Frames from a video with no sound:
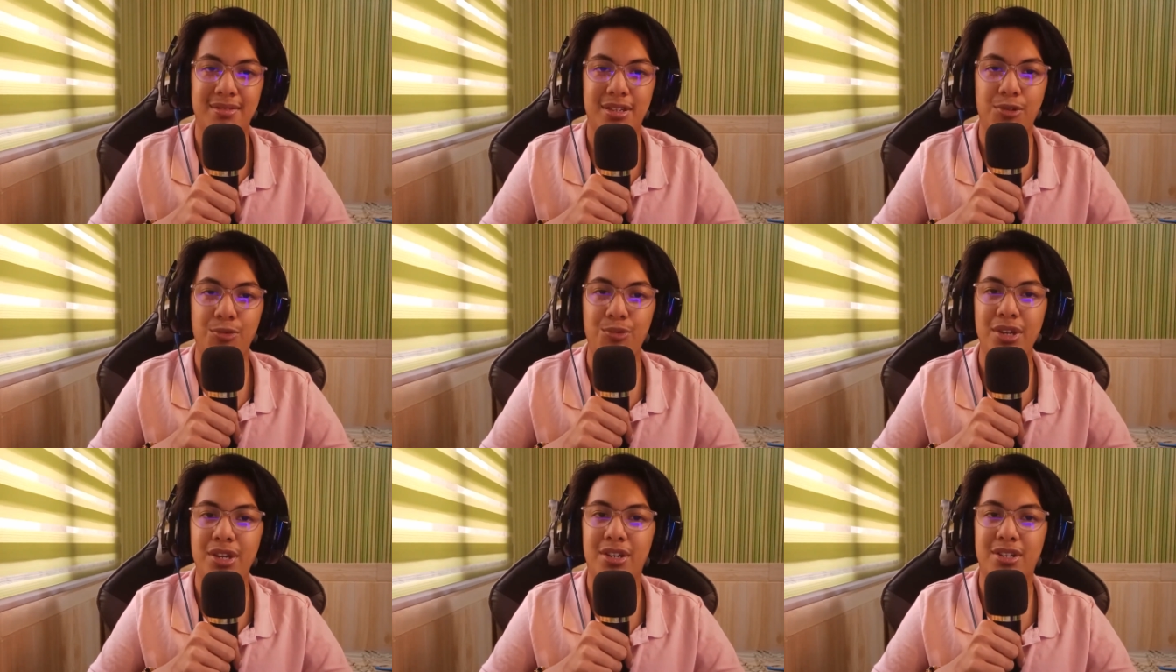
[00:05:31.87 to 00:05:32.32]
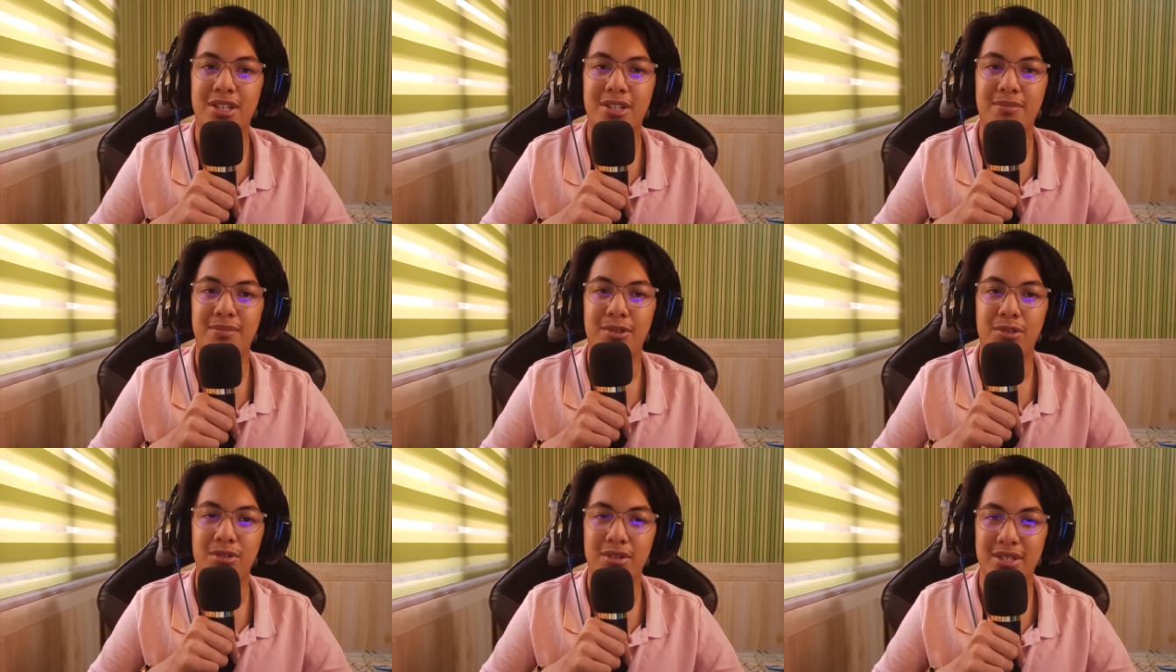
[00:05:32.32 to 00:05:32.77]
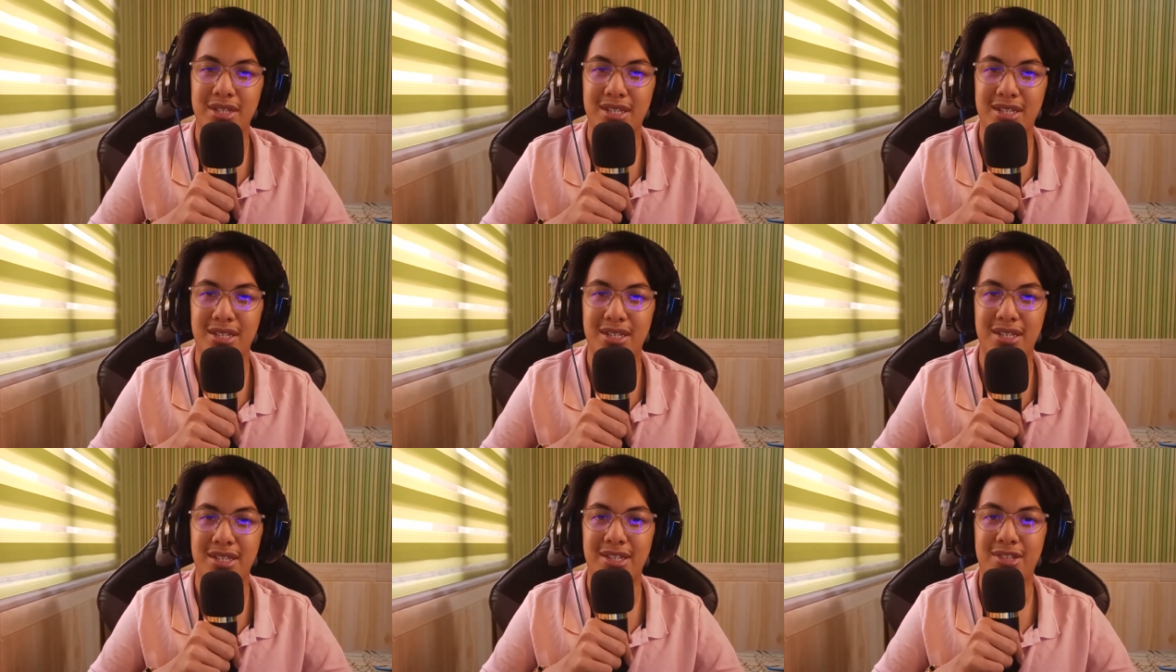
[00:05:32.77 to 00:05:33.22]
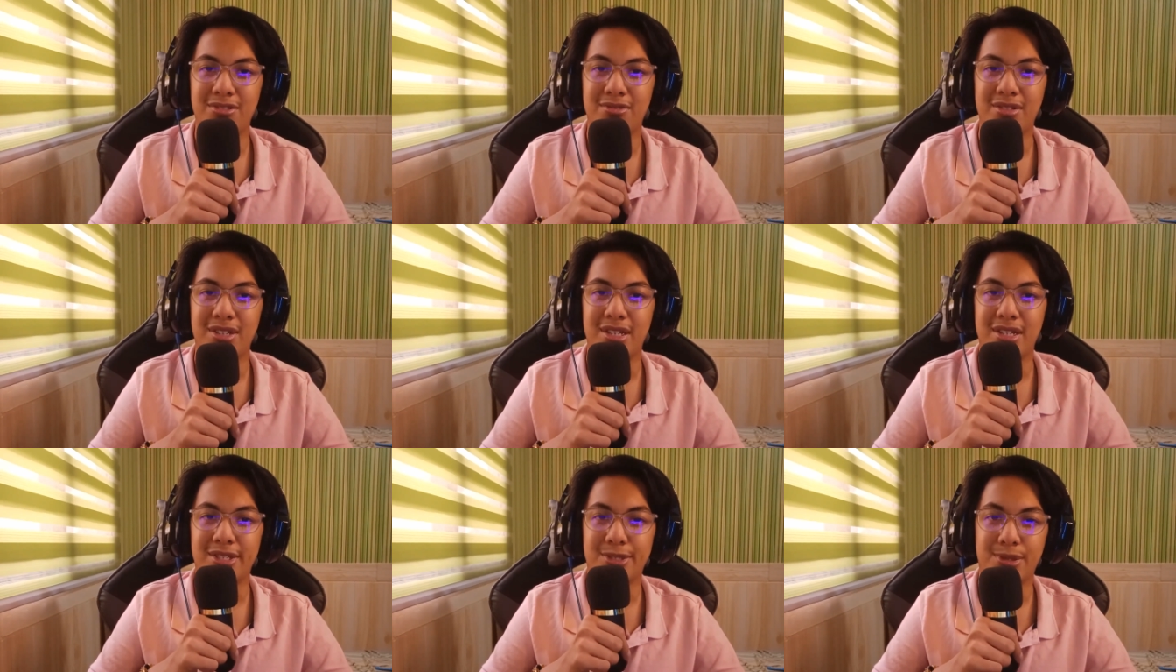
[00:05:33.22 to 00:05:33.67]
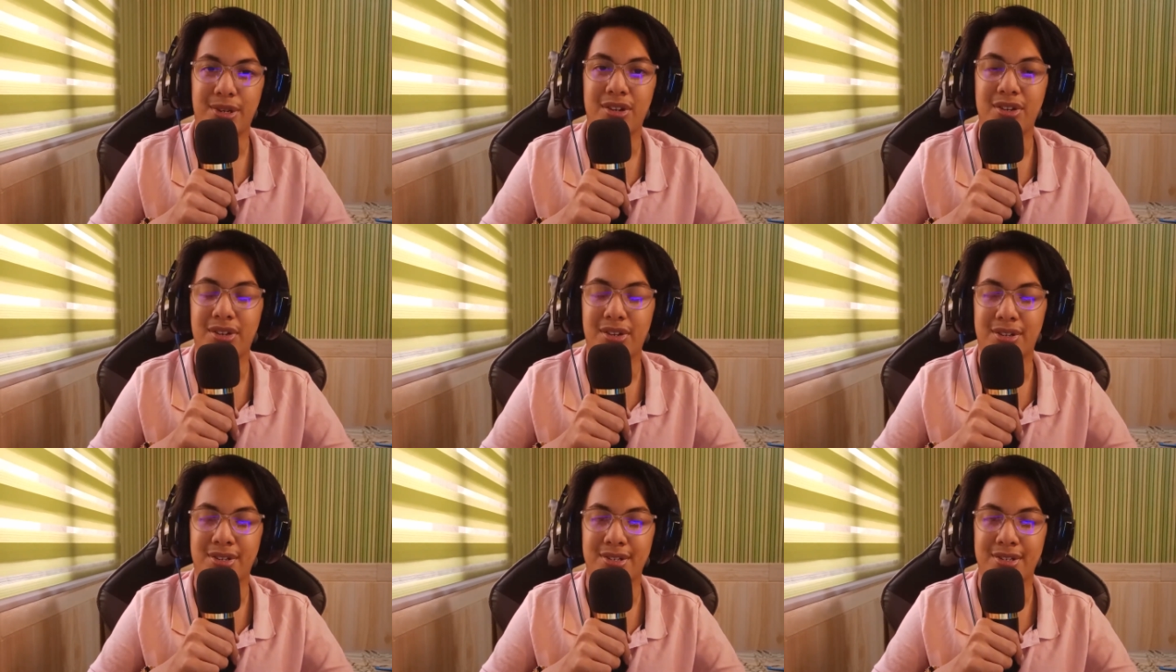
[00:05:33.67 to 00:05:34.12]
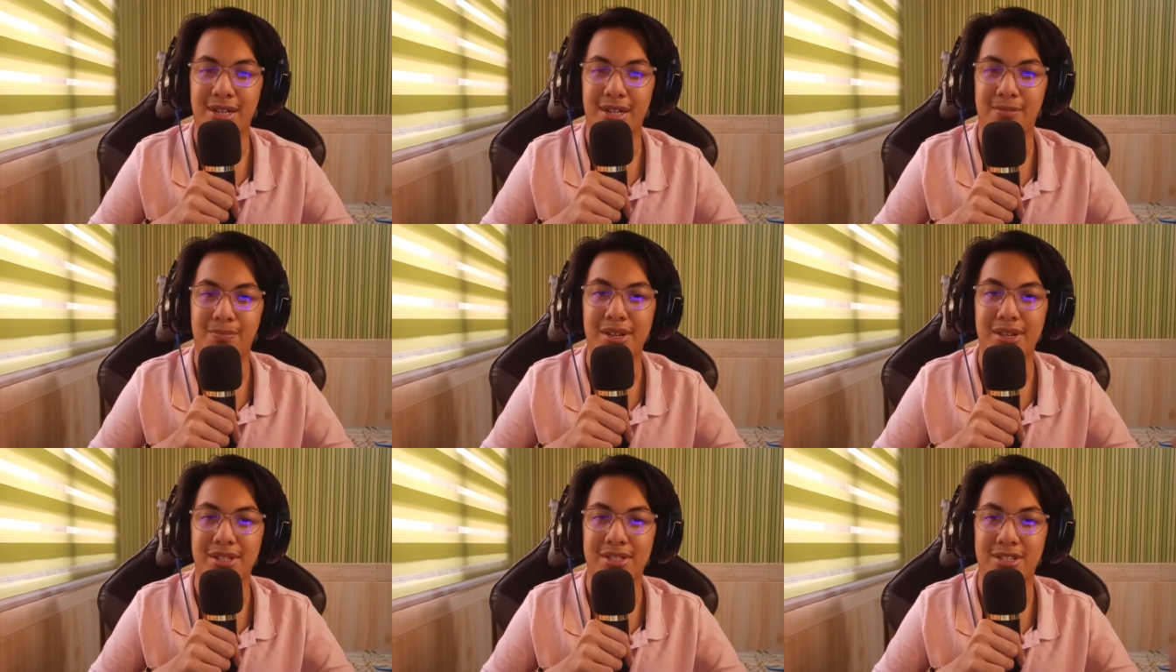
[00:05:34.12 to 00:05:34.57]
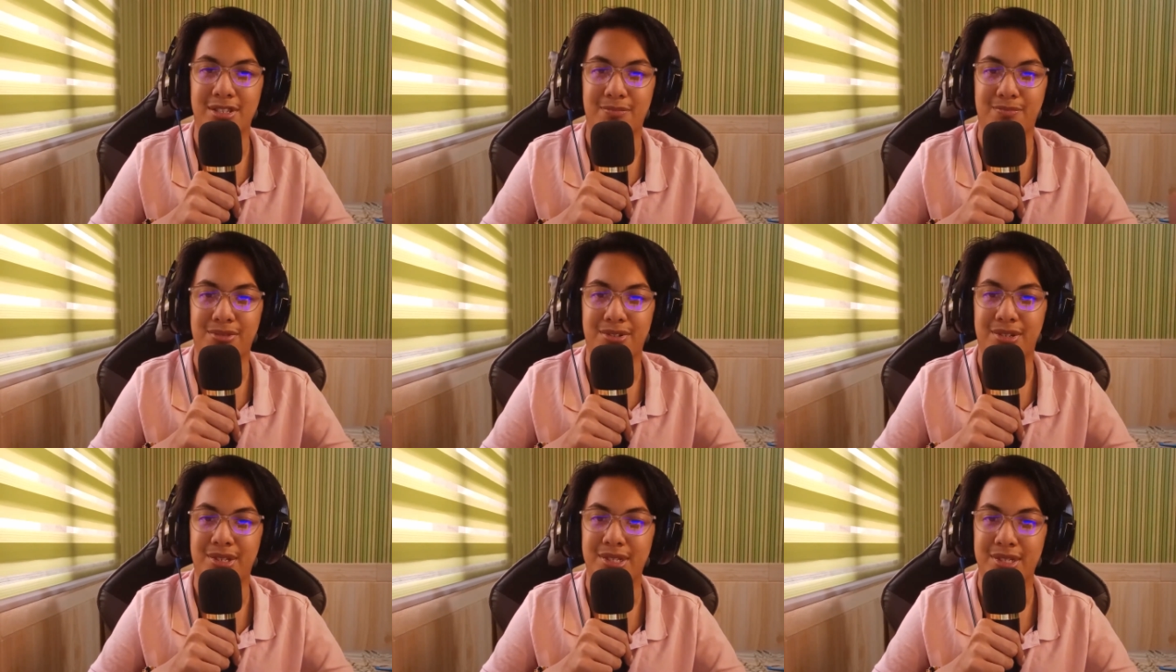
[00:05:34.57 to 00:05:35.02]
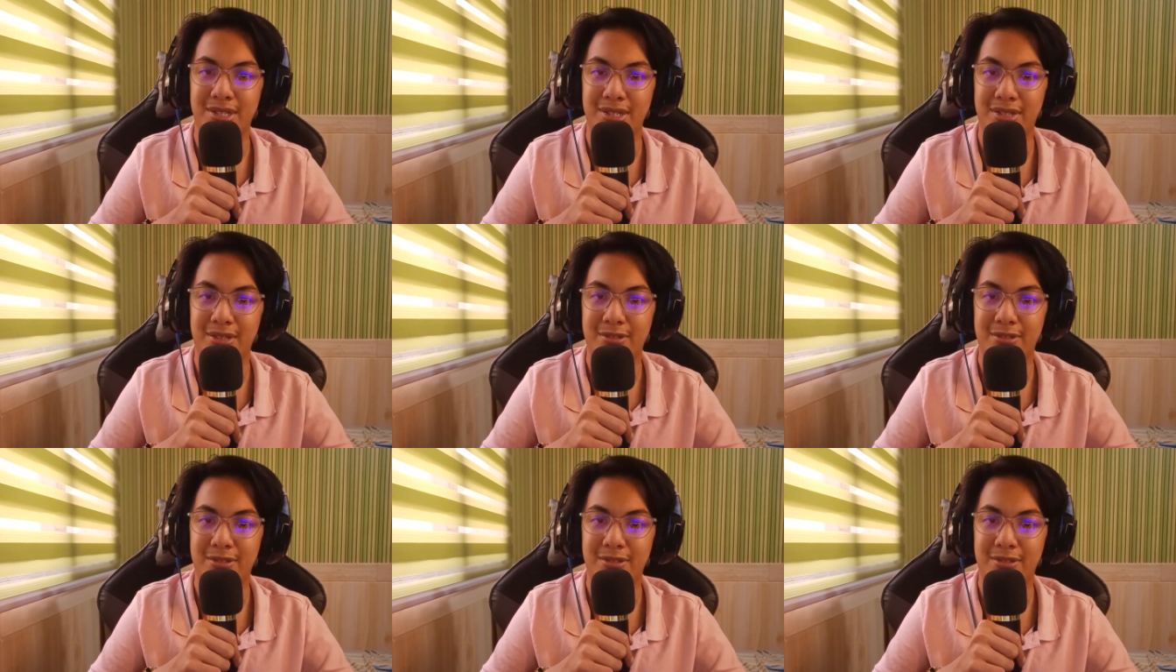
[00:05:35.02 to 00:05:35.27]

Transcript: we are molded into a stronger and better person.